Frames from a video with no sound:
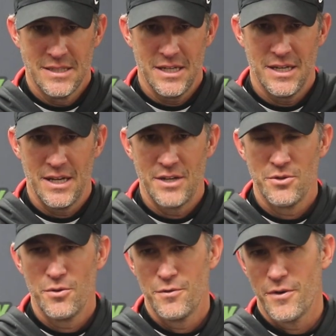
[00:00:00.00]
And I
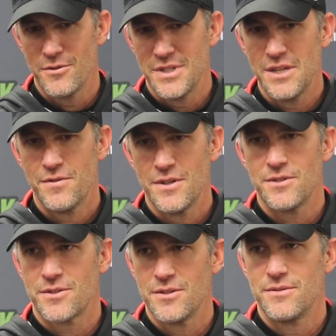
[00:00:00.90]
knew if our
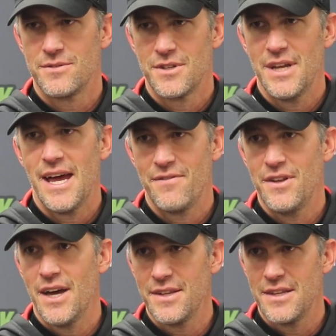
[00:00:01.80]
defense could have
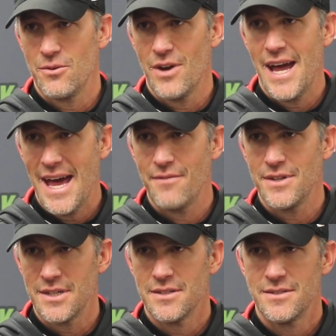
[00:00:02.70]
the night they were
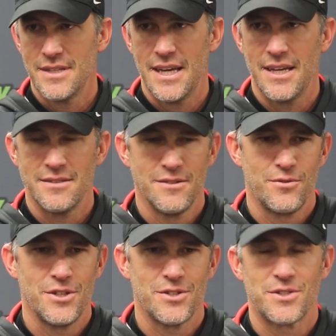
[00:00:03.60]
having, that
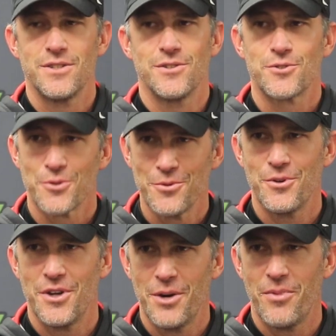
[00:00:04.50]
if we just didn't
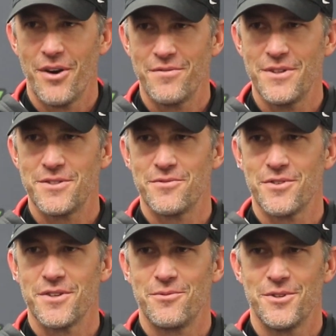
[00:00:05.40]
screw it up
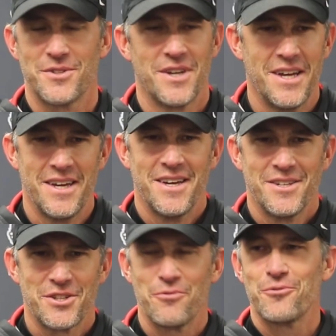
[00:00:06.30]
offensively, which
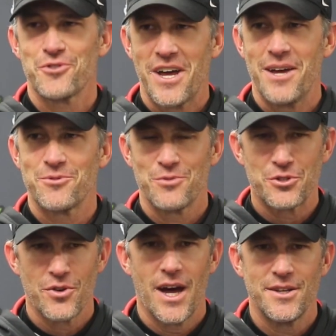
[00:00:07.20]
several times we
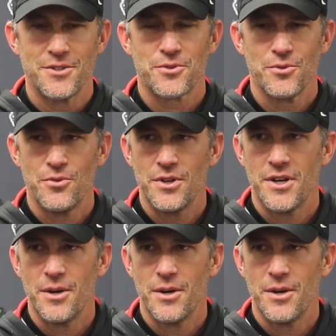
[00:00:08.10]
tried to screw it